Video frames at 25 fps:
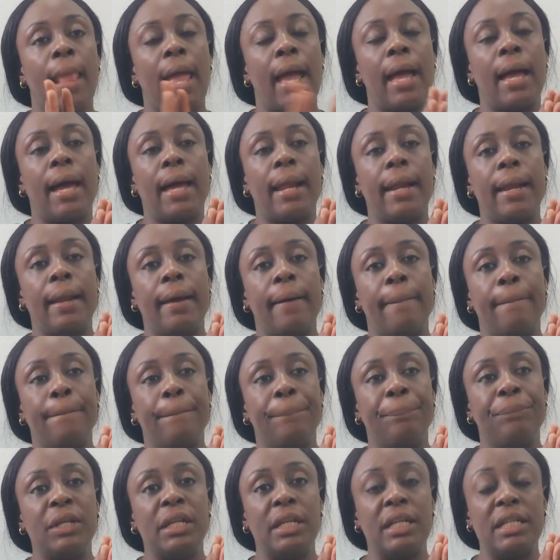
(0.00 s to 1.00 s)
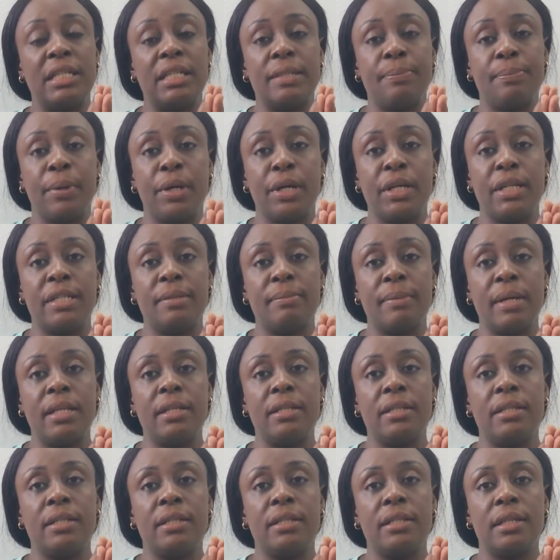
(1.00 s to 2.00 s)
And the
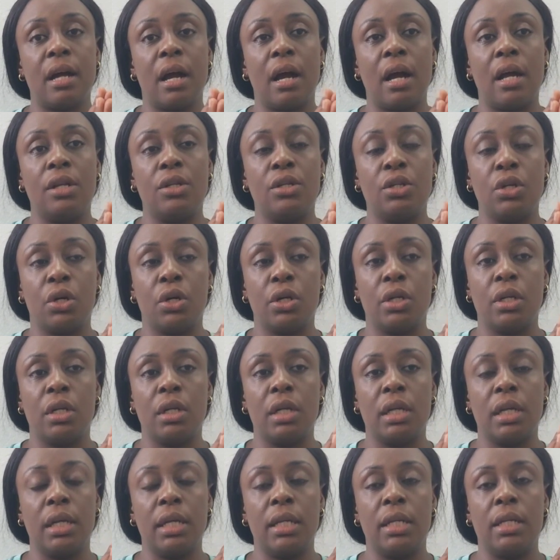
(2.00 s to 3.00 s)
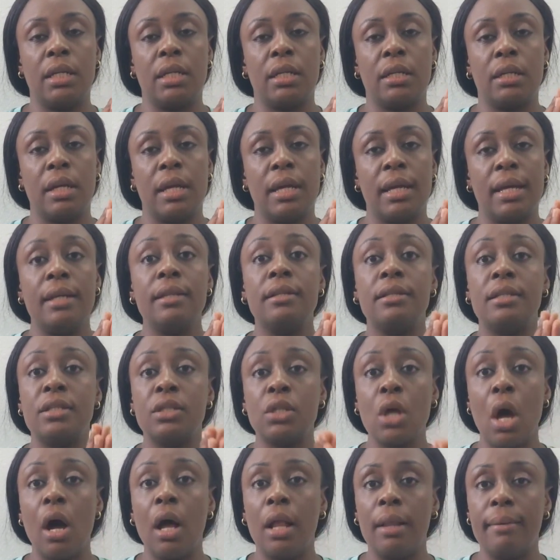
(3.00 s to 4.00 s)
disbursements are done in
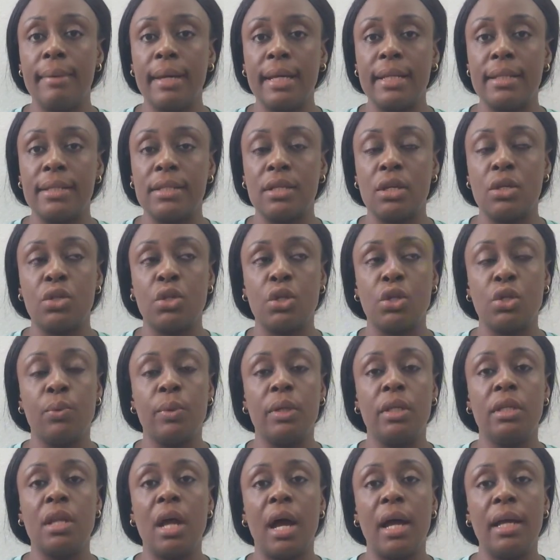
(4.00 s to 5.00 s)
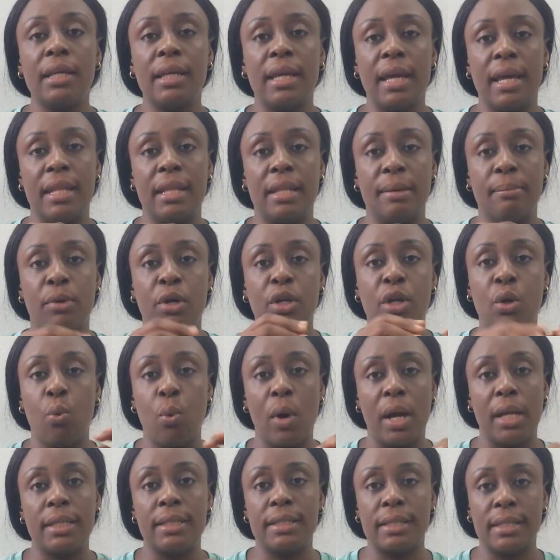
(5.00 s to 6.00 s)
installments, so you will not get the money
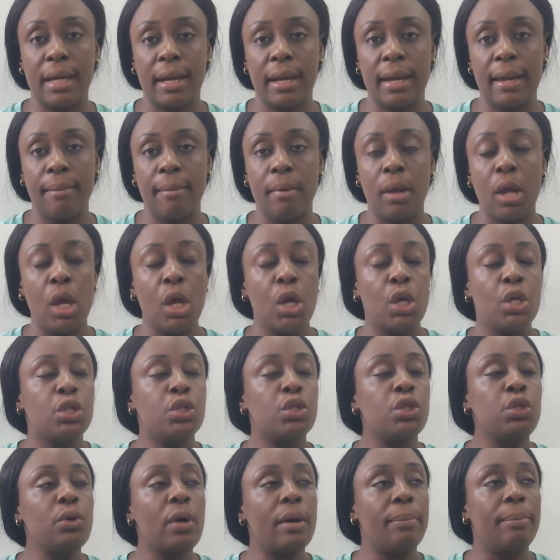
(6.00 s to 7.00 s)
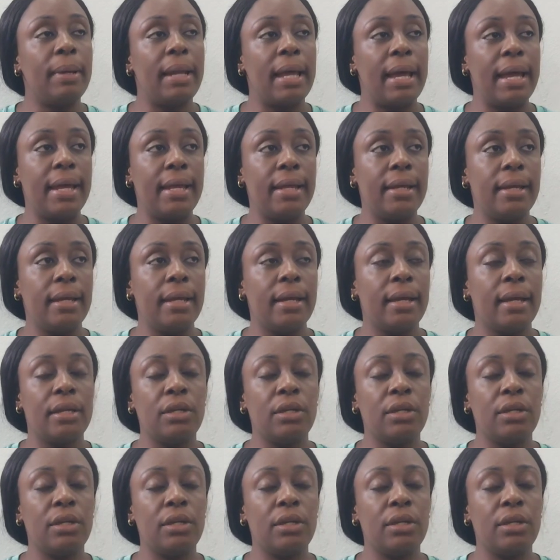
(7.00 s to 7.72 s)
one time. So you applied,